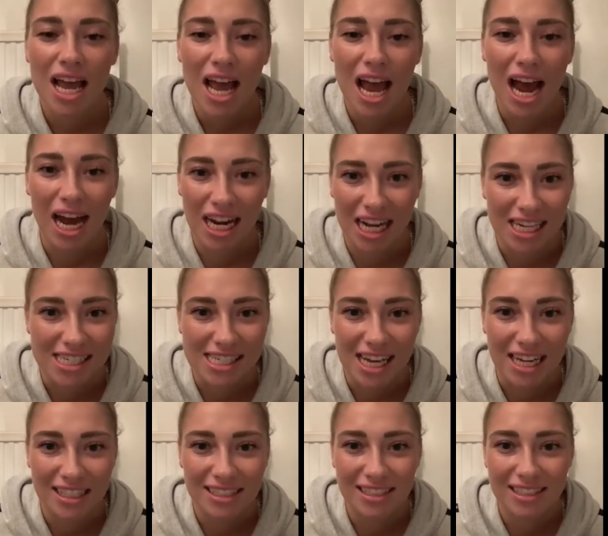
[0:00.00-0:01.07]
And I
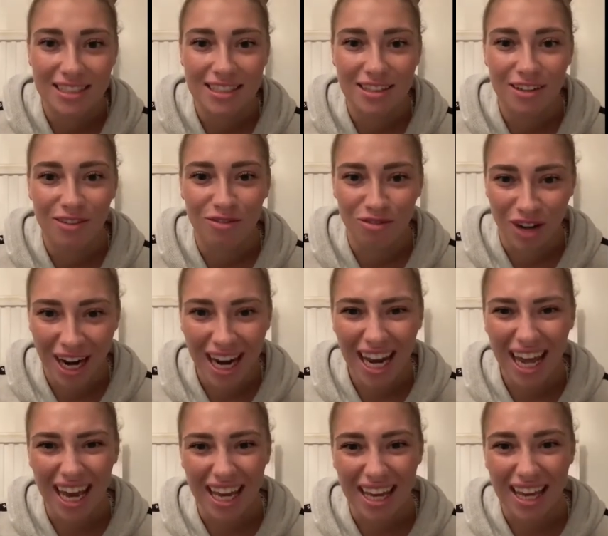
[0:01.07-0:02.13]
said,
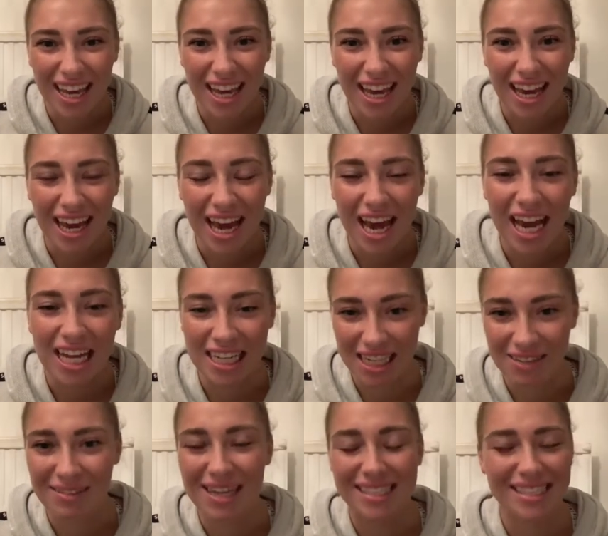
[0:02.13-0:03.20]
really? And he
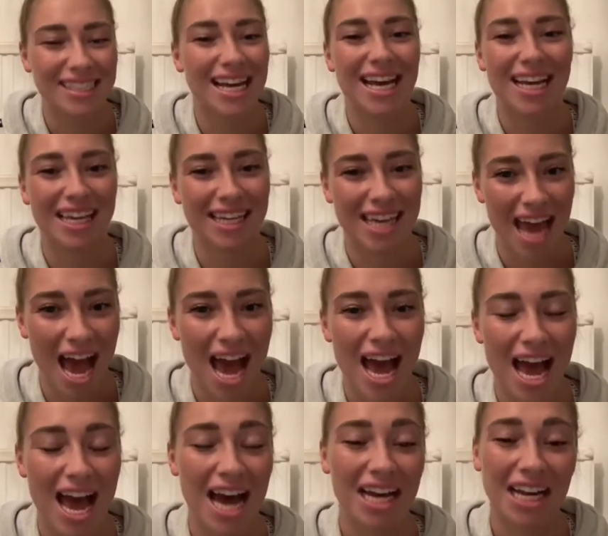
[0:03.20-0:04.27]
went, yeah.
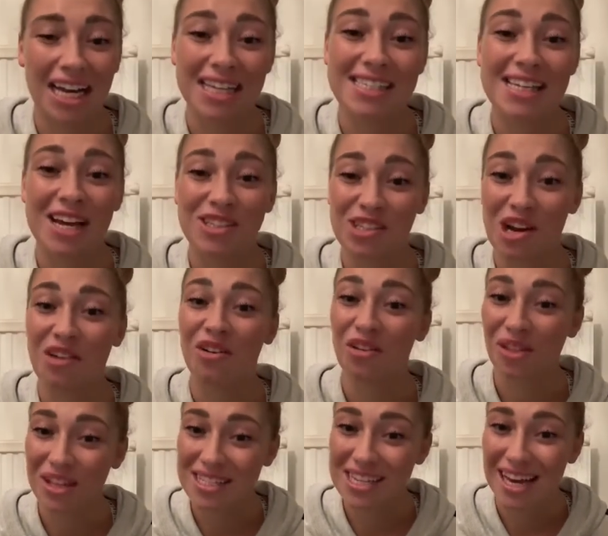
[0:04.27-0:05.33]
And I said,
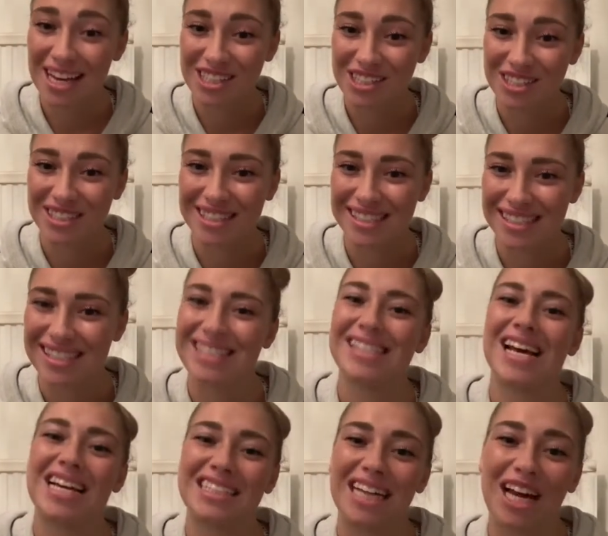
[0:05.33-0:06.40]
other surgeons had
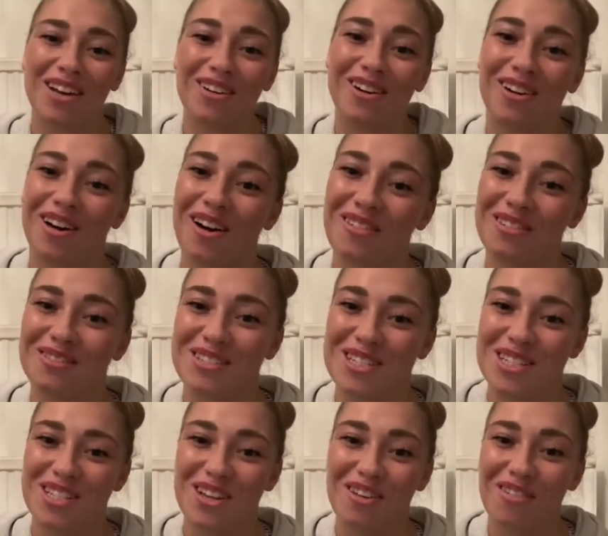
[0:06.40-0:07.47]
said I could go up to
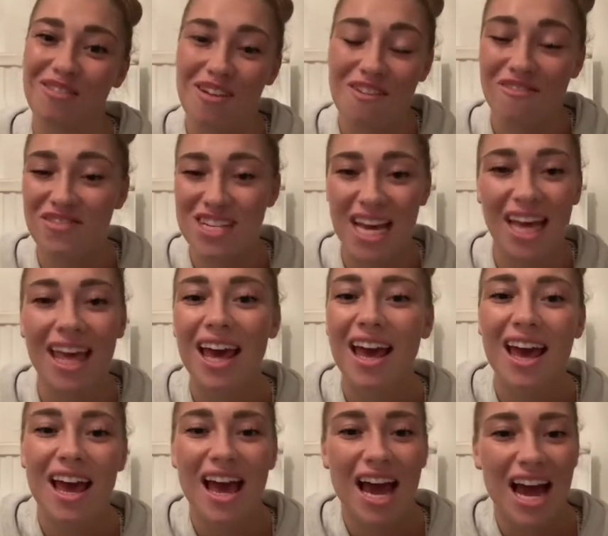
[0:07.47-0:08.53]
250.
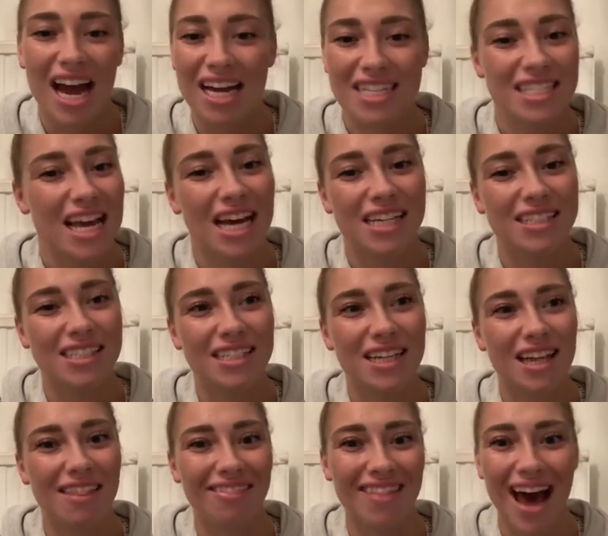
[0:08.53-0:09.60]
I said,
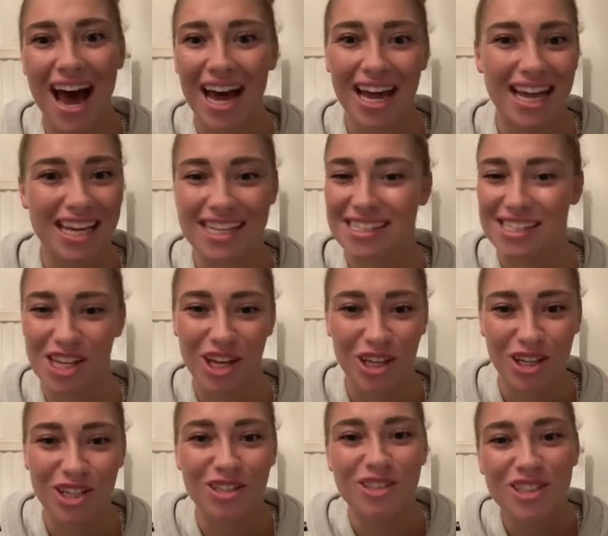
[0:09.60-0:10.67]
that is a
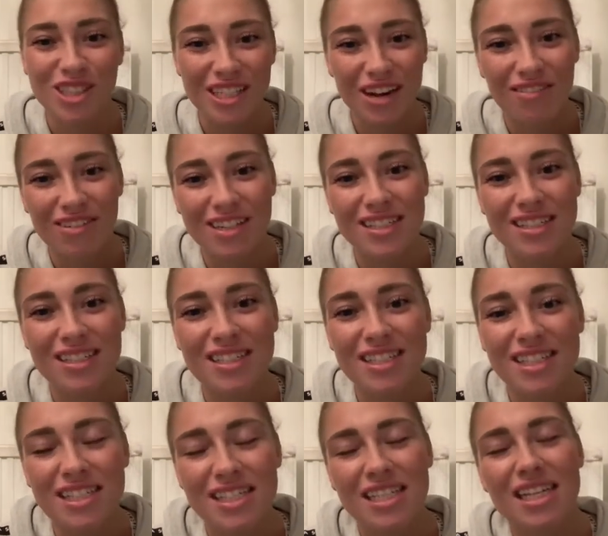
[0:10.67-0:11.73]
huge difference.